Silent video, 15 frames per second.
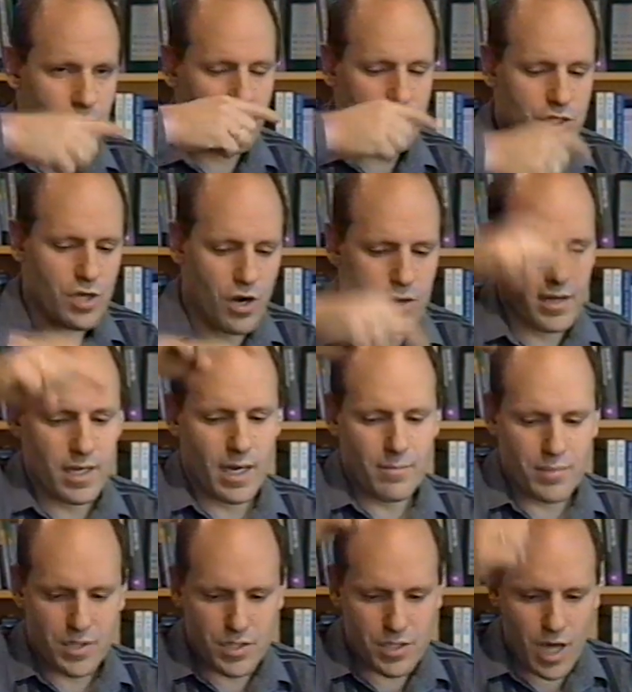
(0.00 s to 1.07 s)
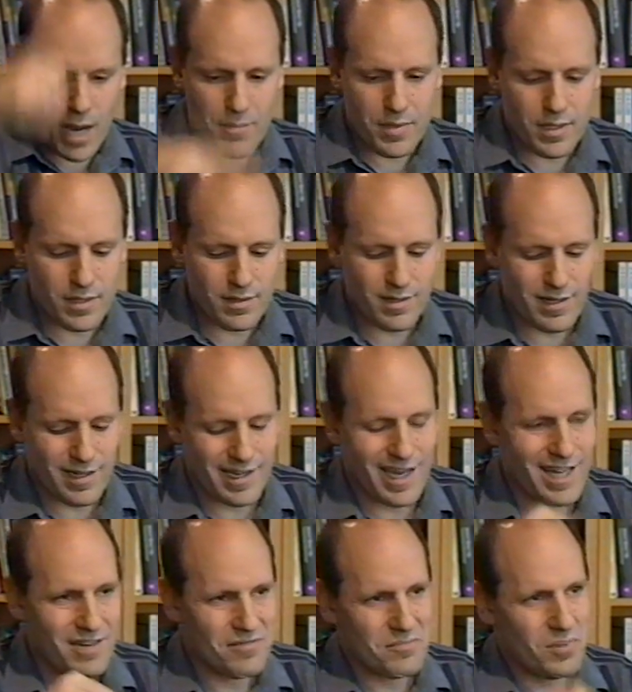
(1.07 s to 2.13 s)
starting up and stopping
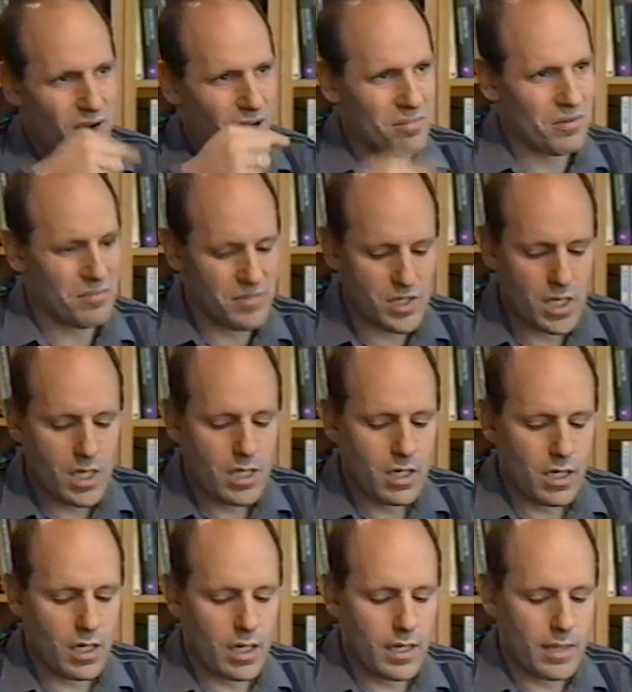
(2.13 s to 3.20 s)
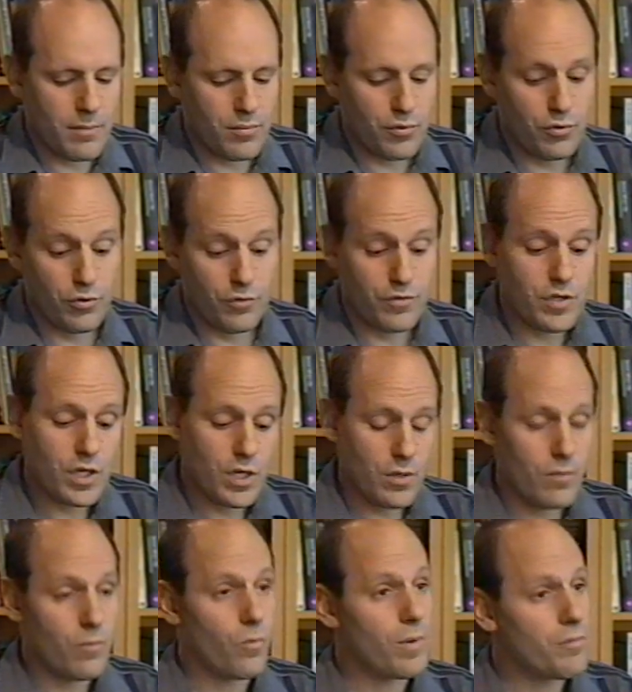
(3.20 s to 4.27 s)
kind of problems improved,
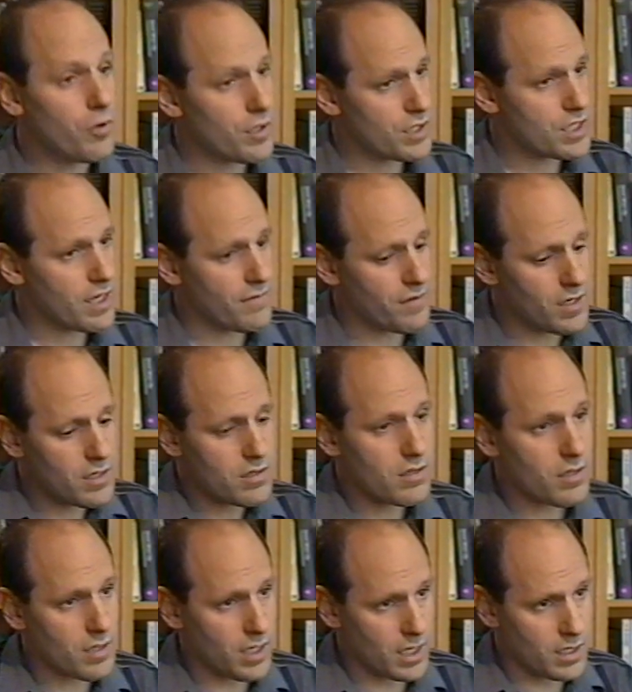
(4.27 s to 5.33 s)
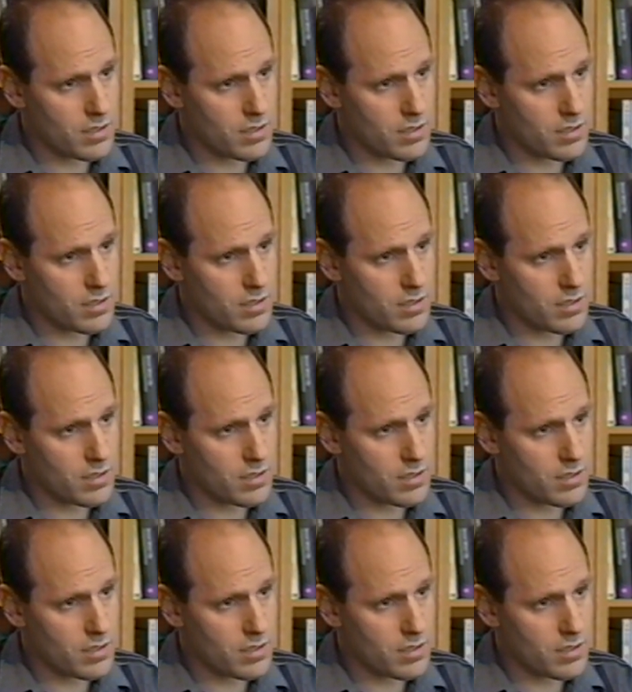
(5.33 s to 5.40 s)
we put stuff into the